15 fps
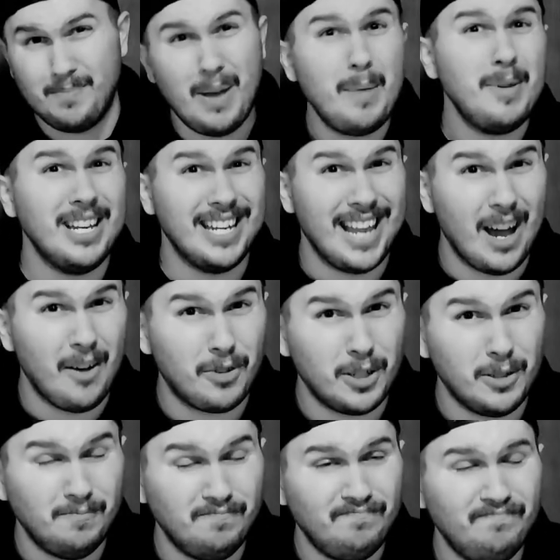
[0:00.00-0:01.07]
Maybe
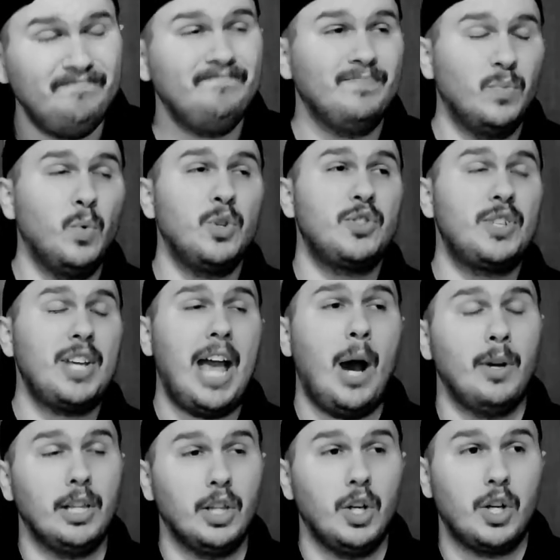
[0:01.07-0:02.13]
never. We'll see how
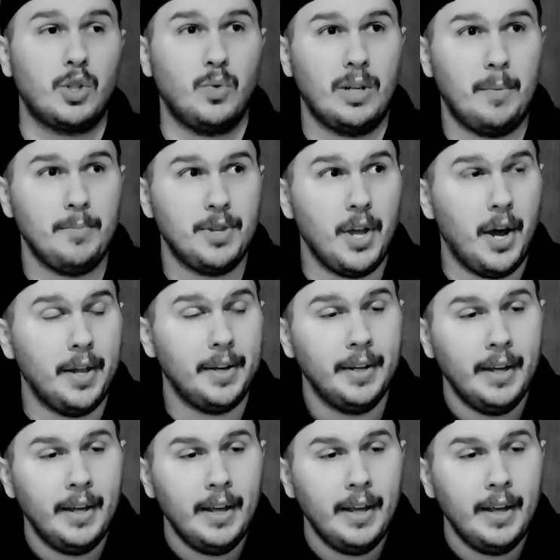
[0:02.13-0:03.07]
it looks when I'm done.